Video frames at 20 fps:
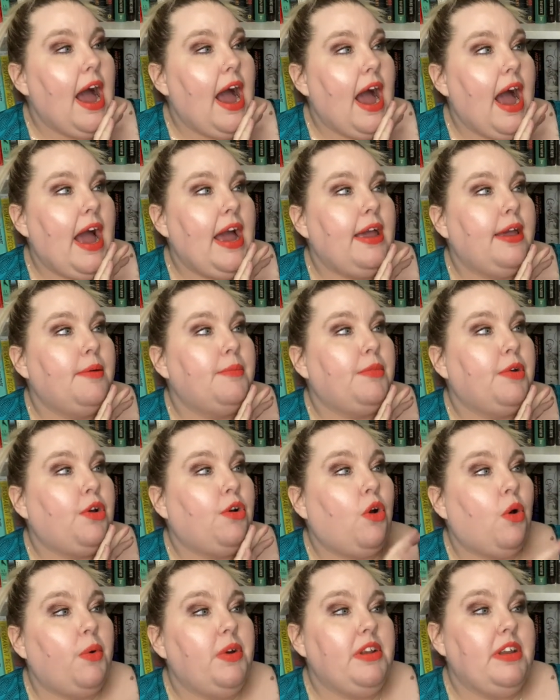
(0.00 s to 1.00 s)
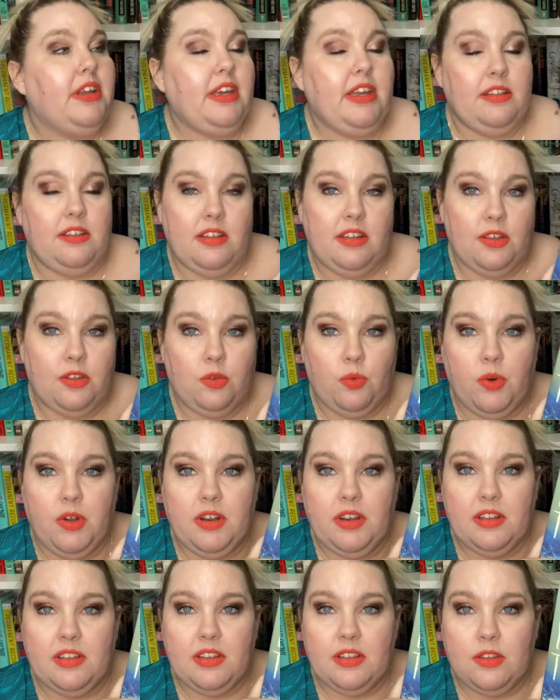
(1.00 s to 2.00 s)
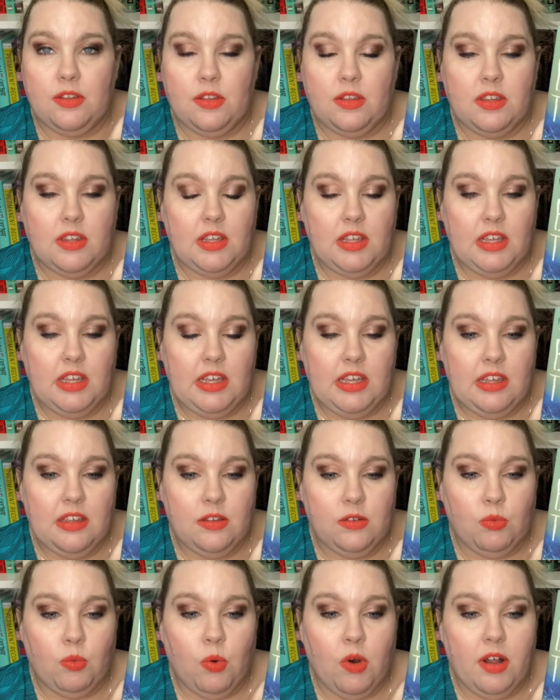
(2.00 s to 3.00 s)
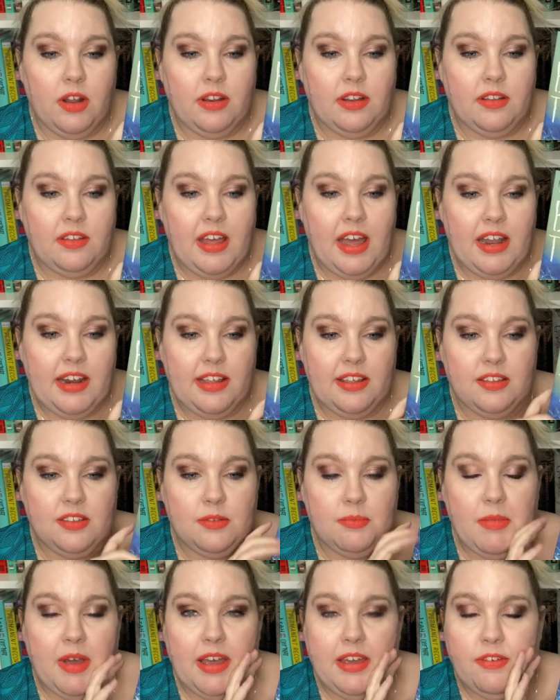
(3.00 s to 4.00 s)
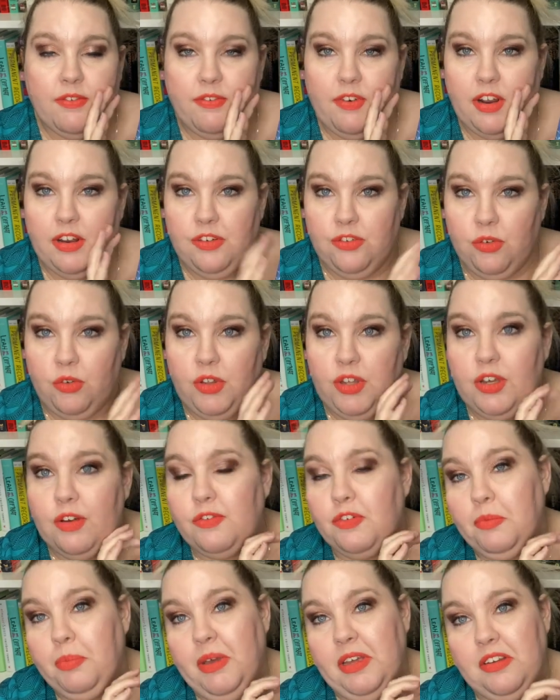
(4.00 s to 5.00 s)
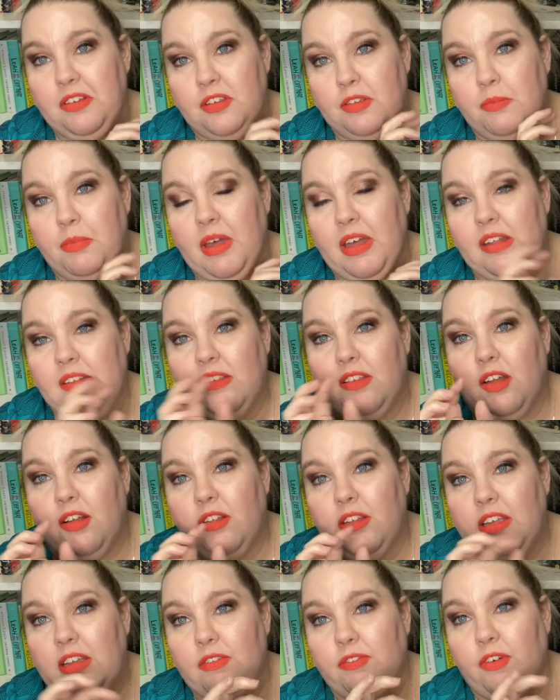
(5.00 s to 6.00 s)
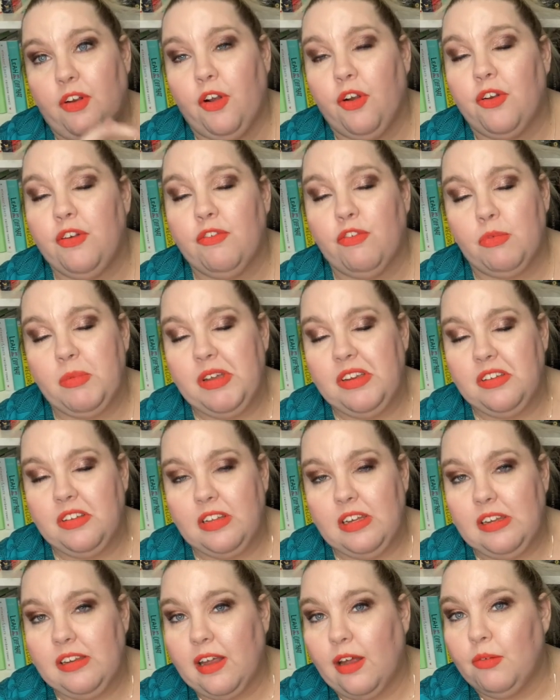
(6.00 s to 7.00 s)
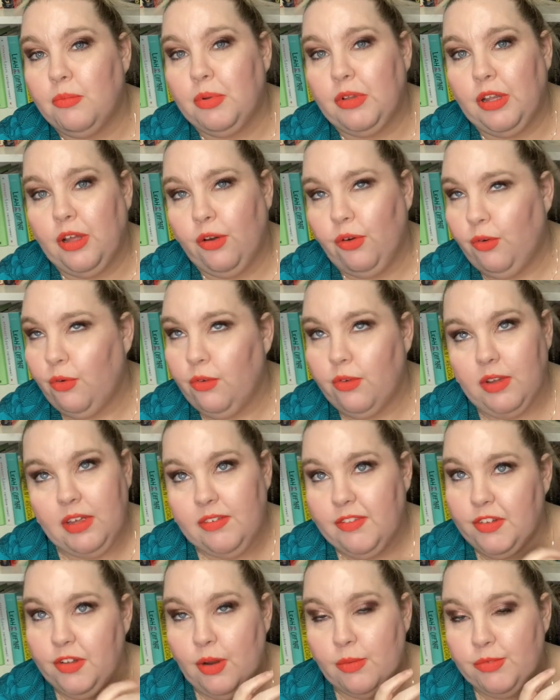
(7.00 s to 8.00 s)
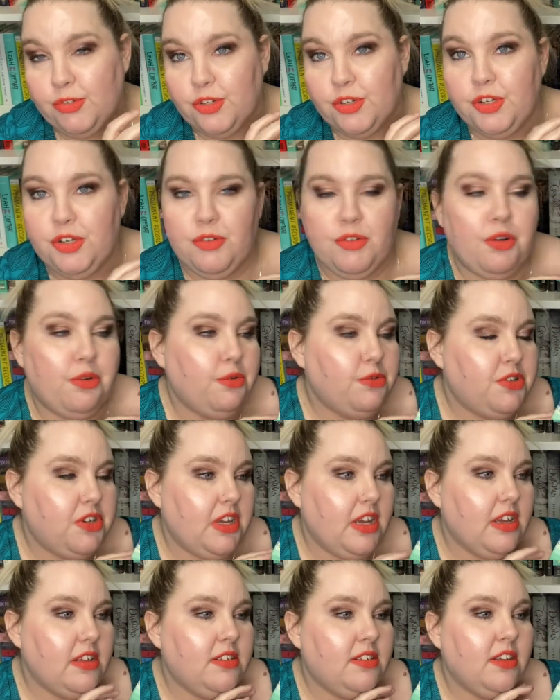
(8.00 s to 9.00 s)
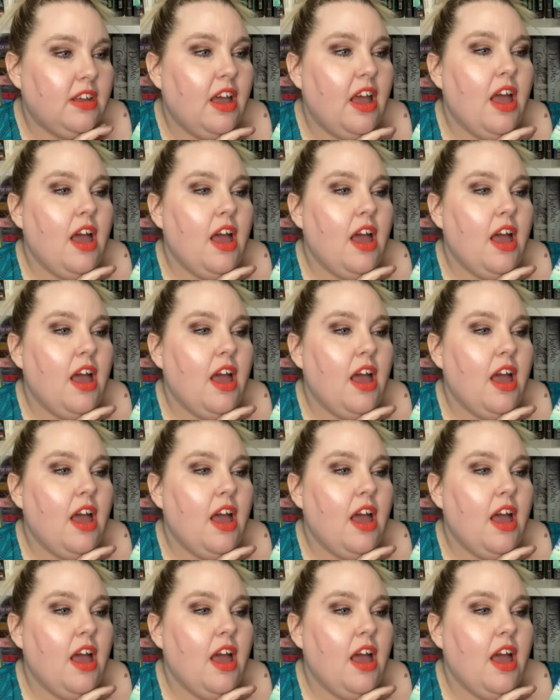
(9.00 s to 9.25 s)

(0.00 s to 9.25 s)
I'm going to get to this one. This is one that is my friend Julie over at Pages and Pens. I'll leave her information link down below, even though I'm sure you know who she is.